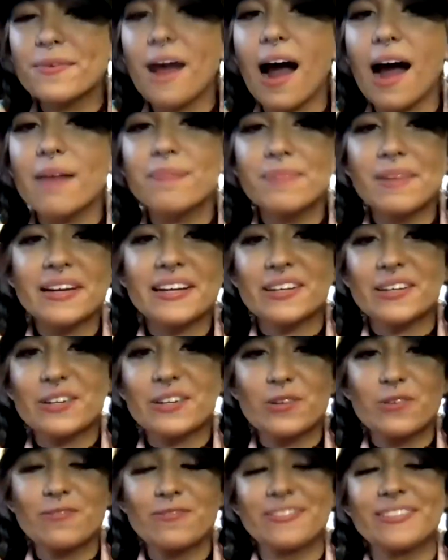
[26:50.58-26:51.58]
I'm like
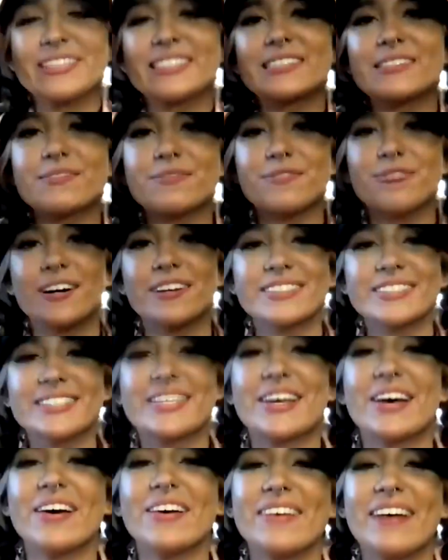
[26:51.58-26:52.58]
goofy as fuck.
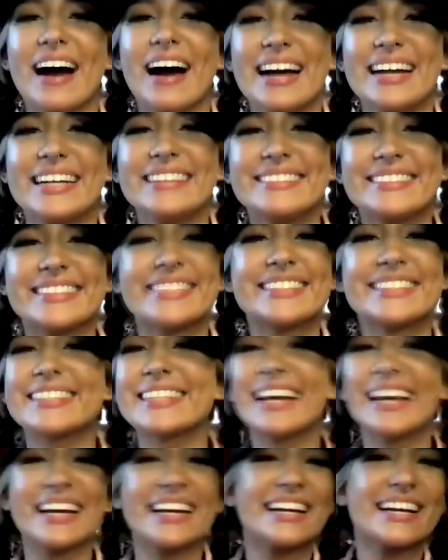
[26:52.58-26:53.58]
So
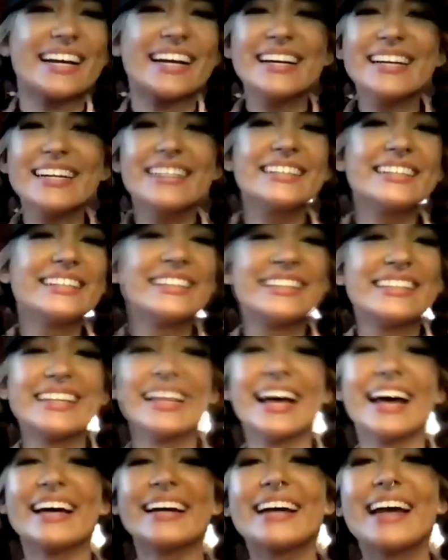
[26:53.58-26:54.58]

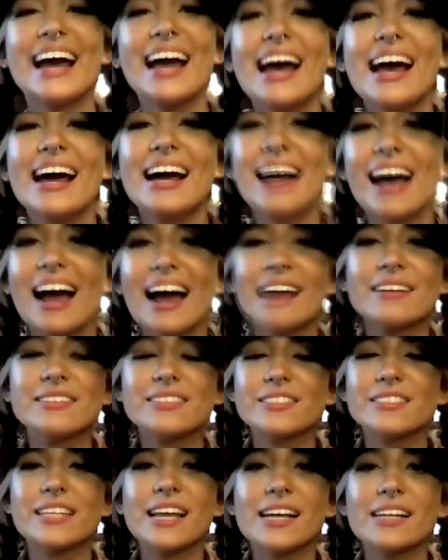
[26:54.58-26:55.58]
I
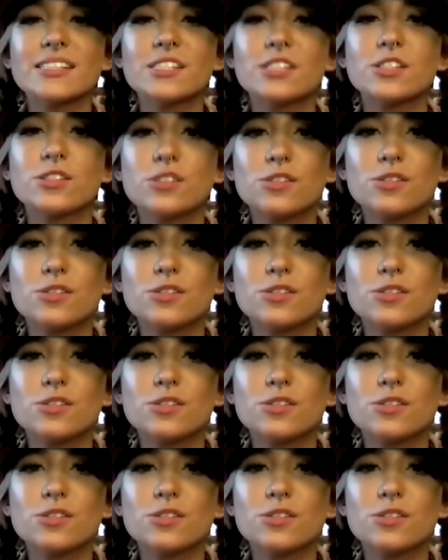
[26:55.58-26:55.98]
just like.